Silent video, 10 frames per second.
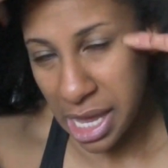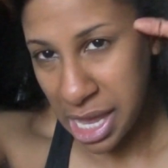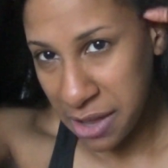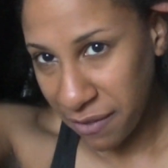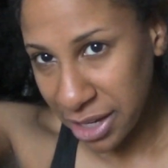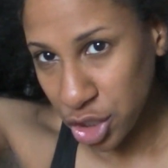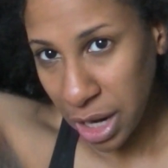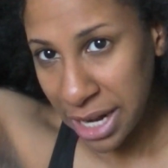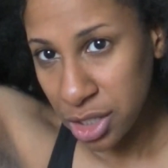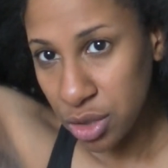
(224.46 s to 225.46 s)
if I
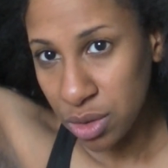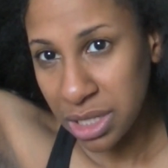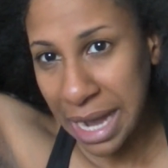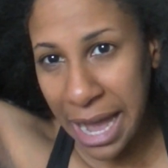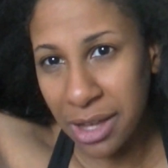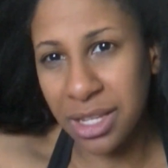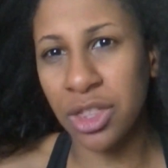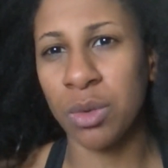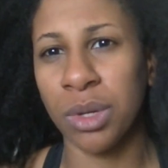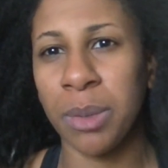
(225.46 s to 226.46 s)
try to do styles like
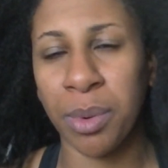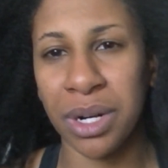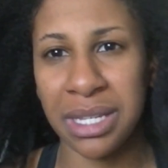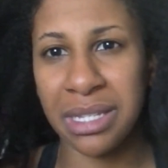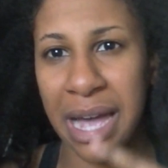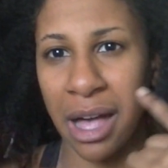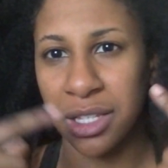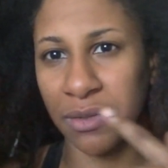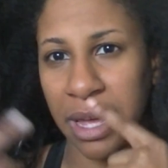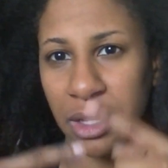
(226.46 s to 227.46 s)
the really pretty
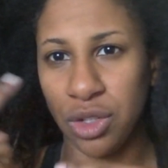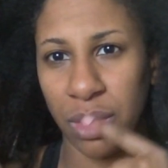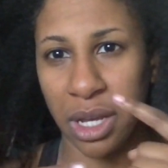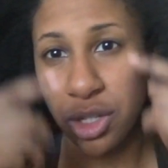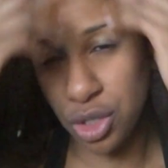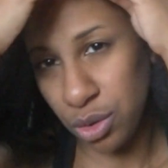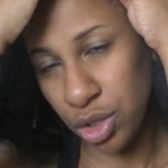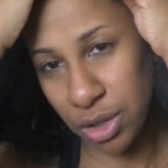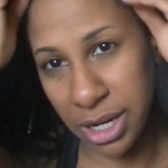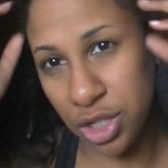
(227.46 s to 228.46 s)
styles of like doing a
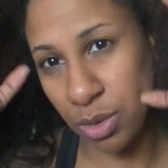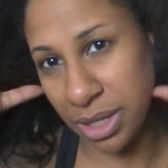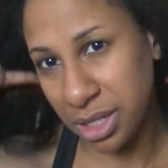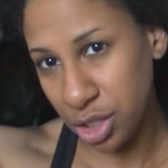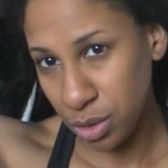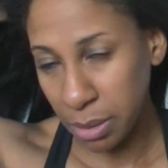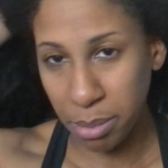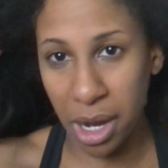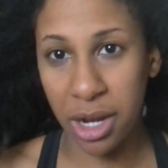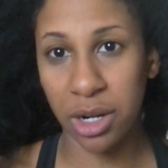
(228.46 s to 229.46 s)
two-strand twist into a
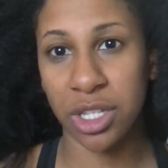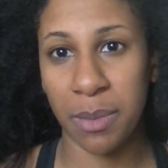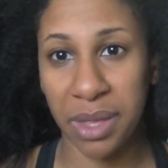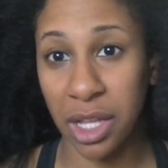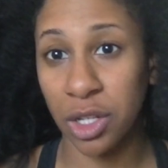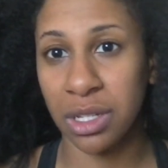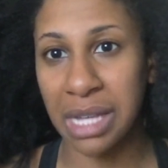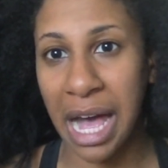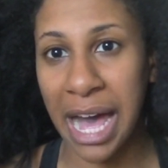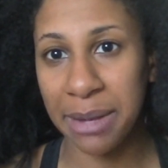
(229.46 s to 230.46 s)
bun or something, it looks
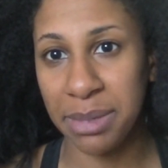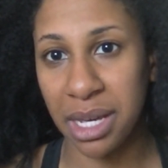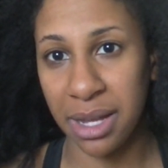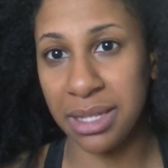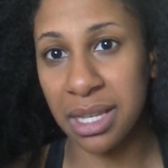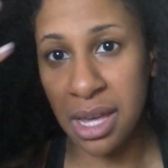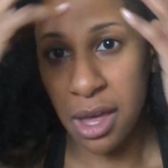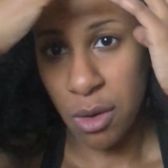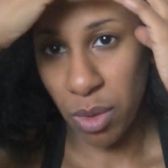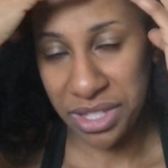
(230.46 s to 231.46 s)
odd because,
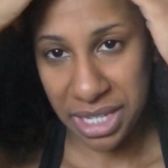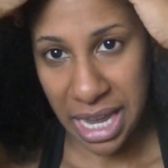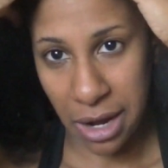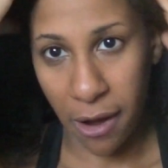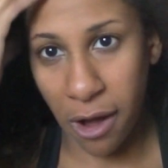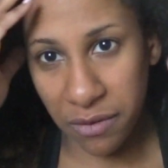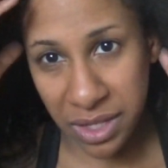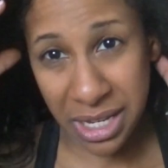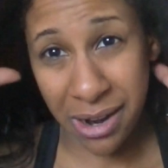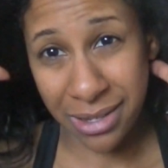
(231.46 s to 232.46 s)
once again, all of
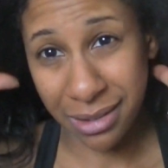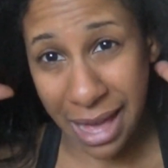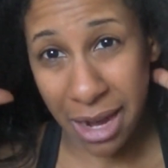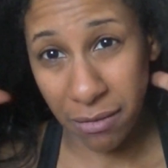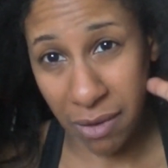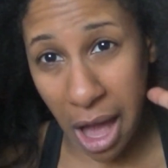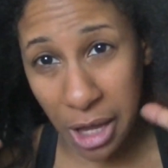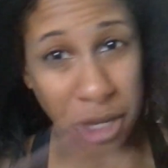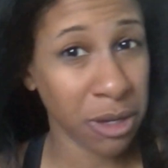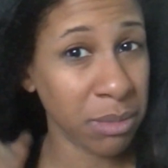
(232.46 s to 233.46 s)
this hair has a lot of
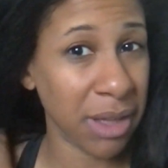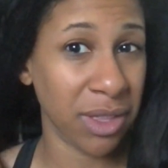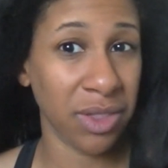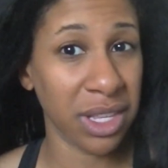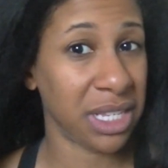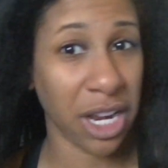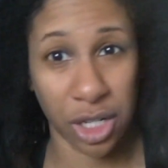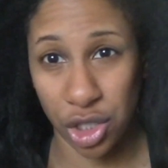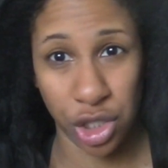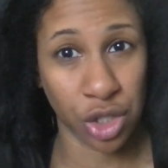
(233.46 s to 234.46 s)
volume, and then this hair
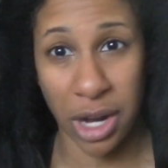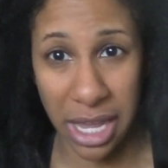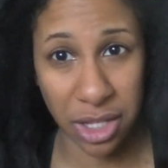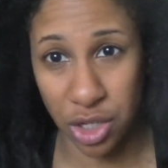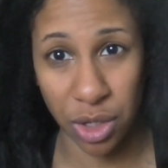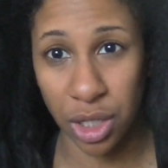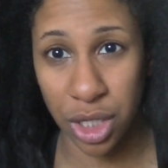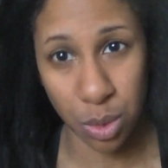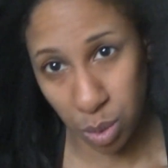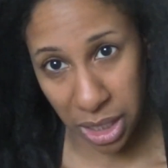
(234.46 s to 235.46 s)
is straight, so it
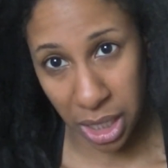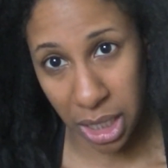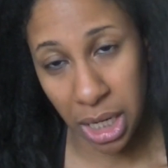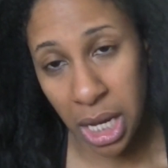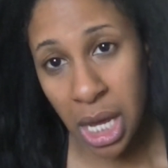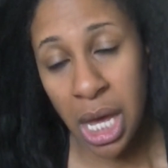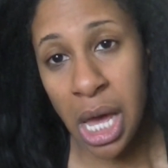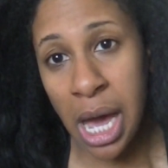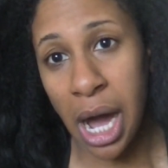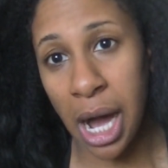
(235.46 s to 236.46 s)
looks weird.
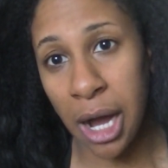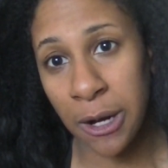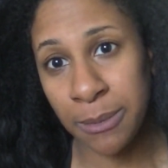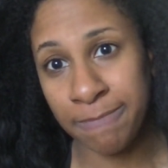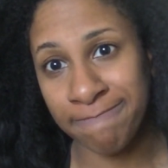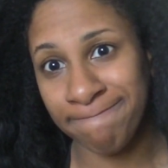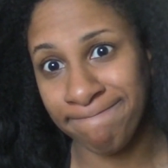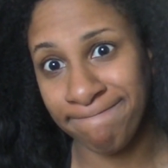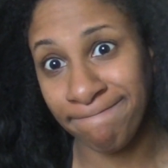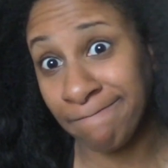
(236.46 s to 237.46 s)
Um,
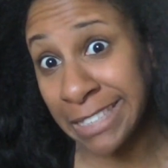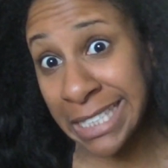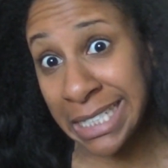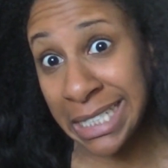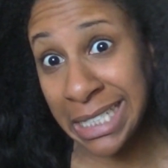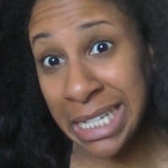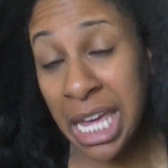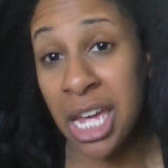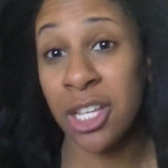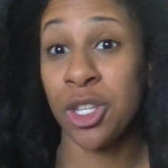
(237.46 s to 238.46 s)

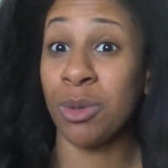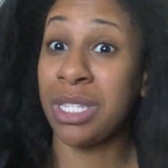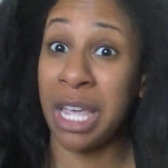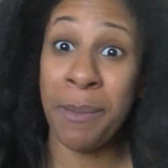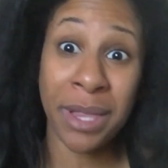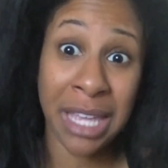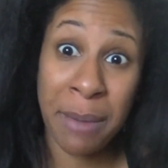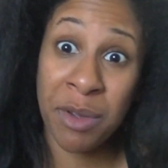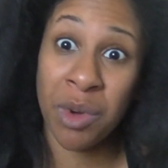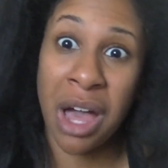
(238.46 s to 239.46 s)
So typically, I
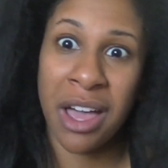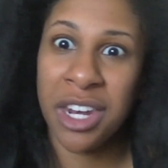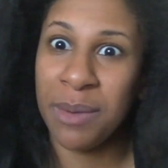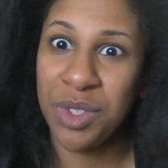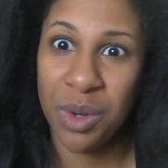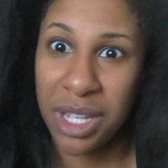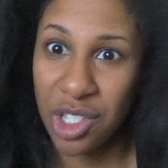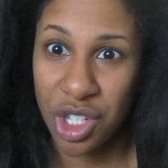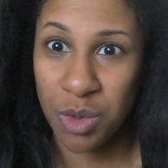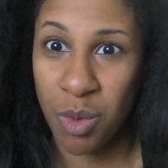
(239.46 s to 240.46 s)
mean, what I'll end up doing
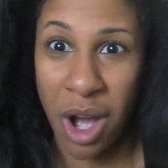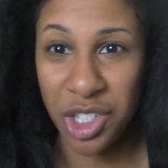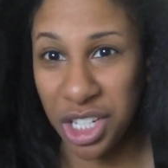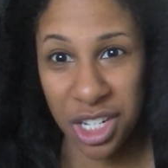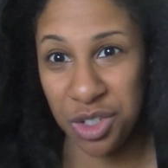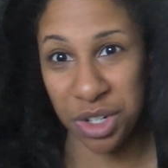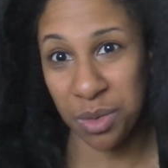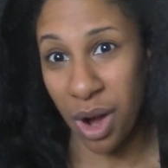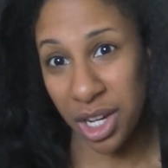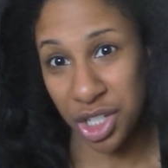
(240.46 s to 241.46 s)
is washing it and doing a
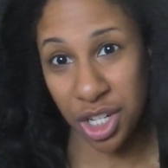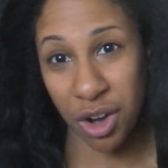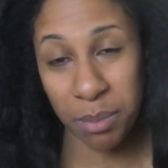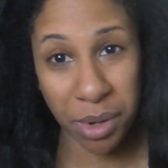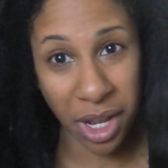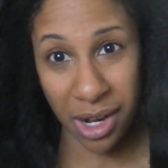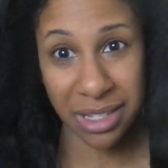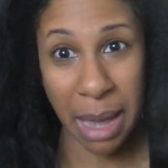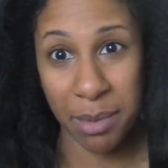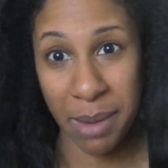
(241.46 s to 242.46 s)
wash and go and putting it on
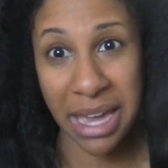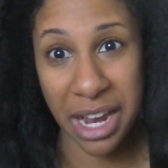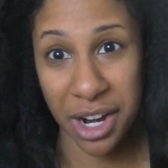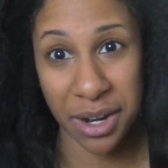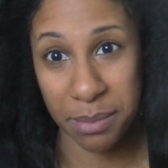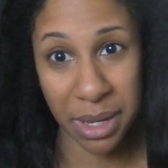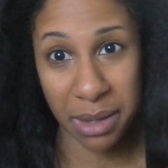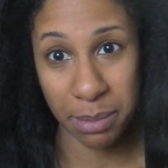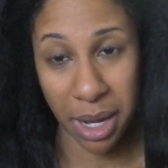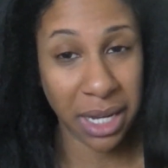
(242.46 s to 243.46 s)
top of my hair in a
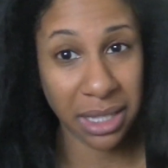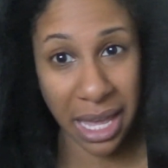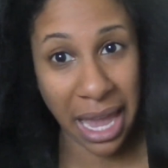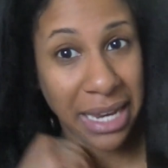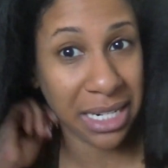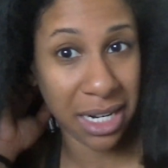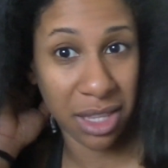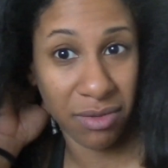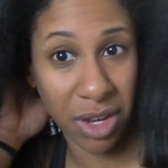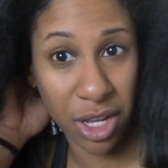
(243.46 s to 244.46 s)
big bun, like I did in
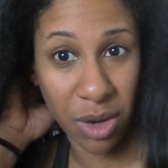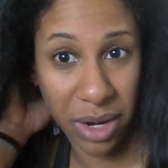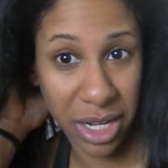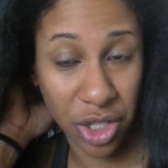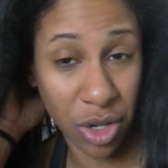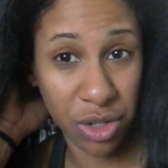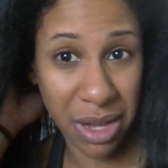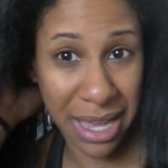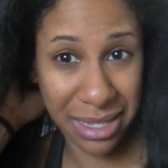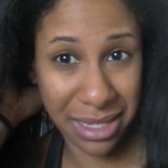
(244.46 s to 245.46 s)
the video when I showed you
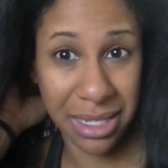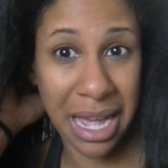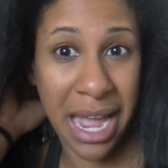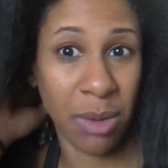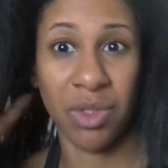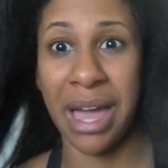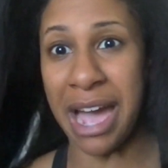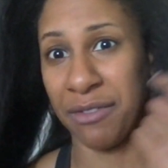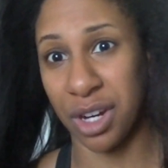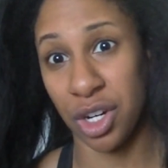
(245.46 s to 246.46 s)
guys tying with the
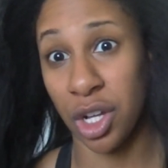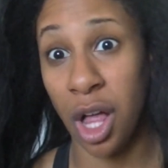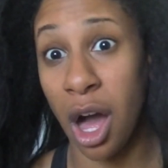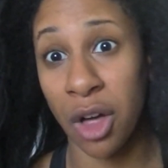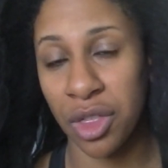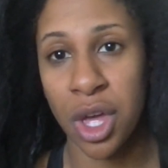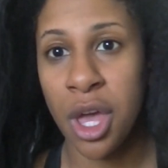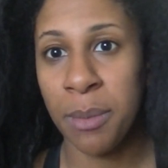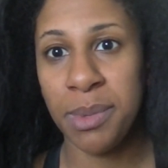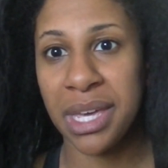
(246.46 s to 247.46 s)
African cloth,
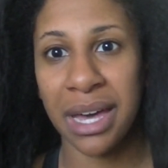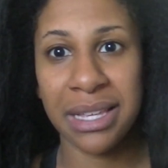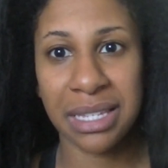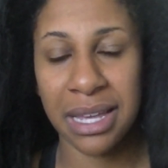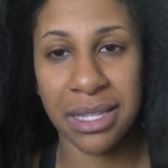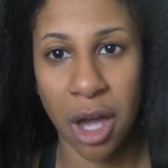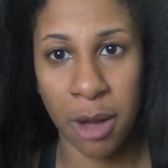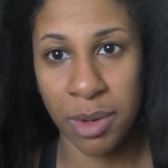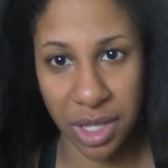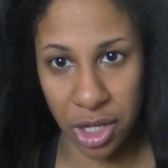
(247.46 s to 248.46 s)
because it's
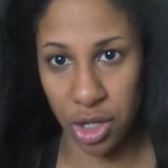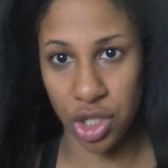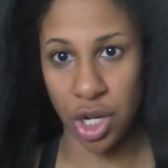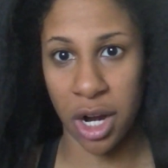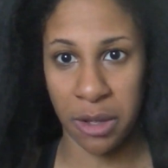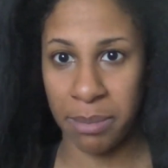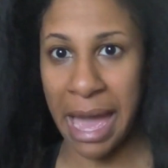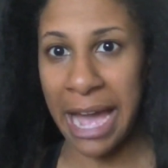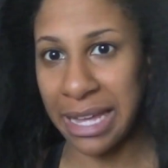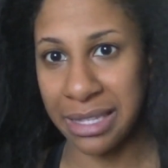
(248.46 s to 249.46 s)
almost like you're starting
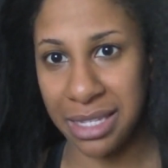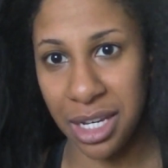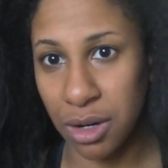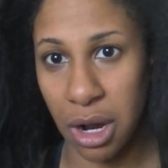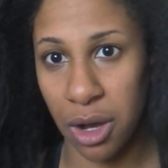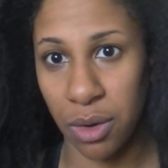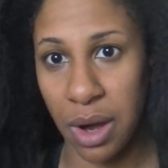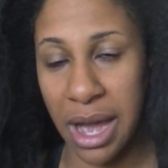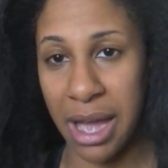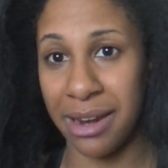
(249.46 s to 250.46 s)
back at zero.
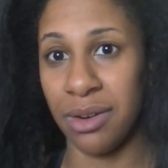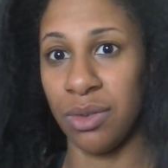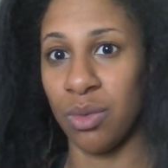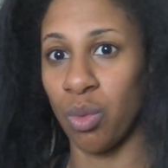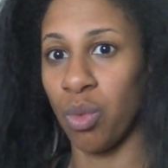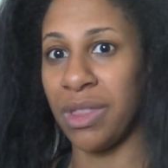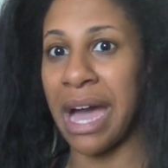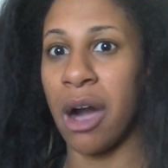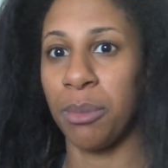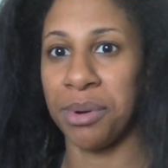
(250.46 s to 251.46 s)
And
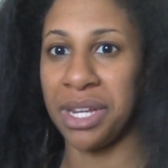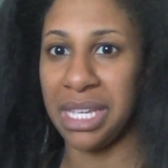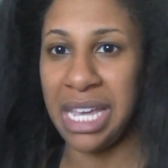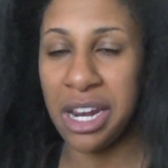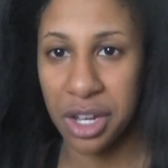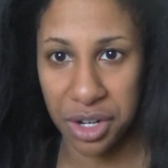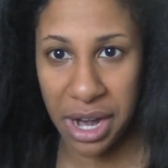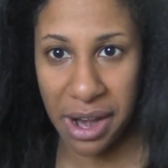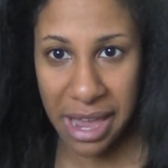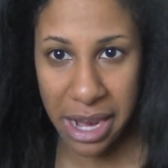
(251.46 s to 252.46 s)
without putting heat on your
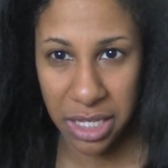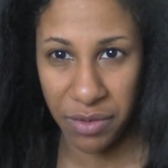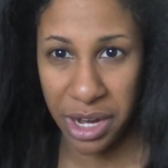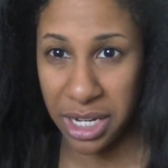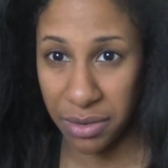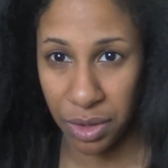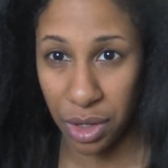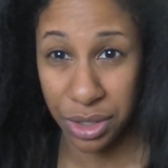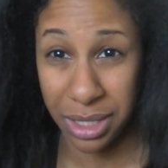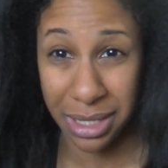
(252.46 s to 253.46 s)
hair again, it's very
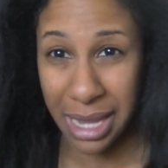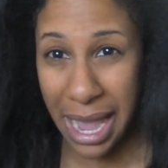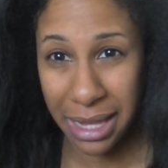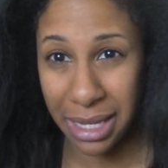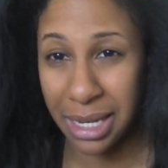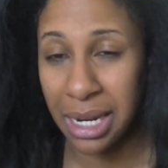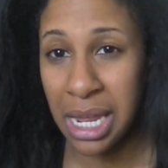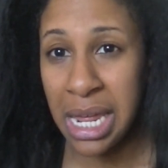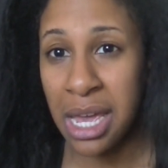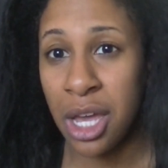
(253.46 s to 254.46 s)
difficult to style it.
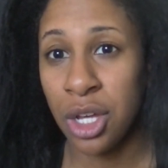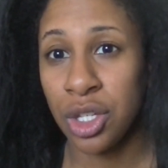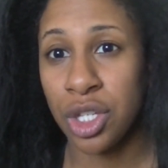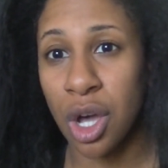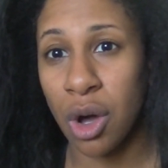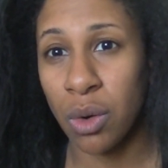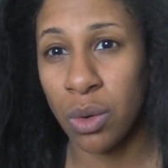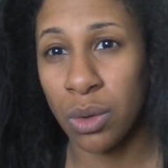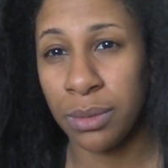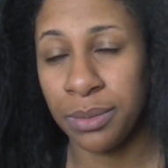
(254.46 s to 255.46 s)

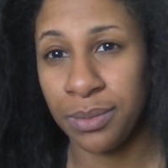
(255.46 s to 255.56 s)
So